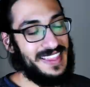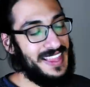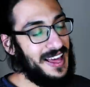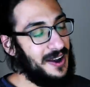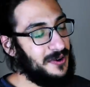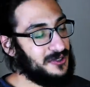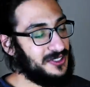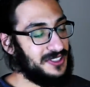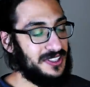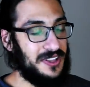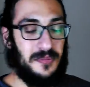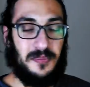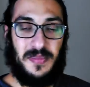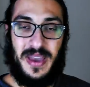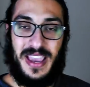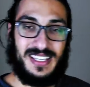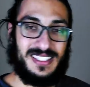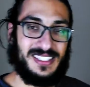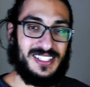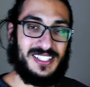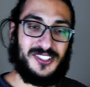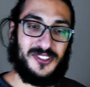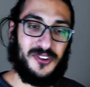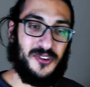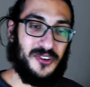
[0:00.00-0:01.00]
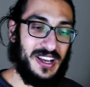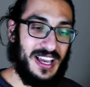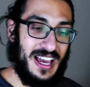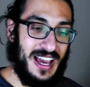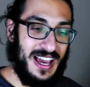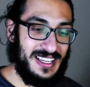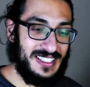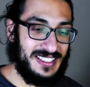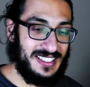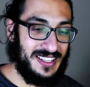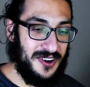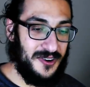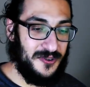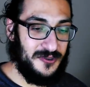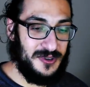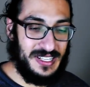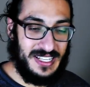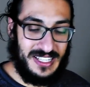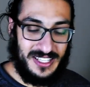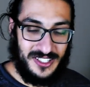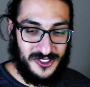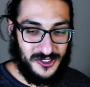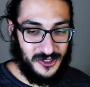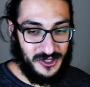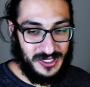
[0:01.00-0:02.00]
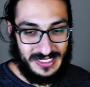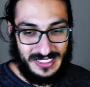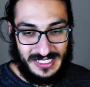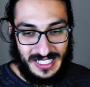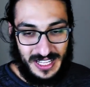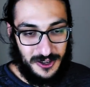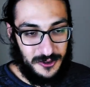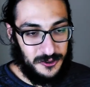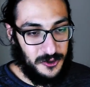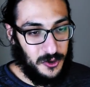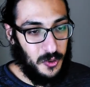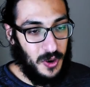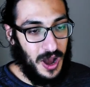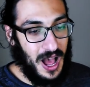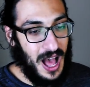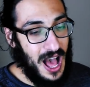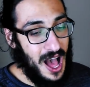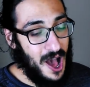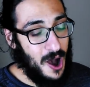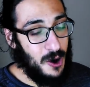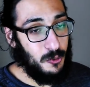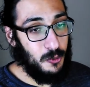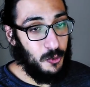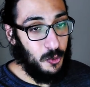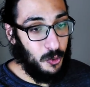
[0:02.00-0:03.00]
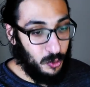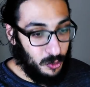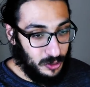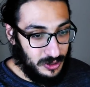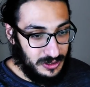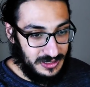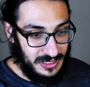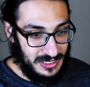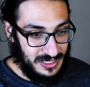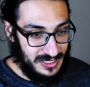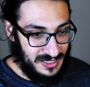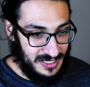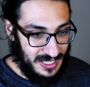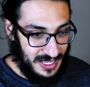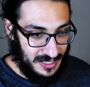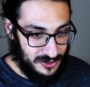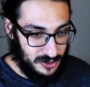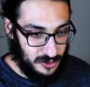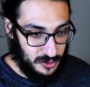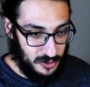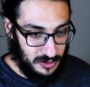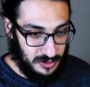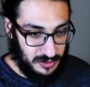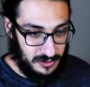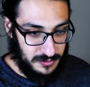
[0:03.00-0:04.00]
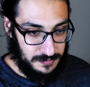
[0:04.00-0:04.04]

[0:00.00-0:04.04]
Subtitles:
That was an amazing song, guys. I really enjoyed it. I don't know how old is that song.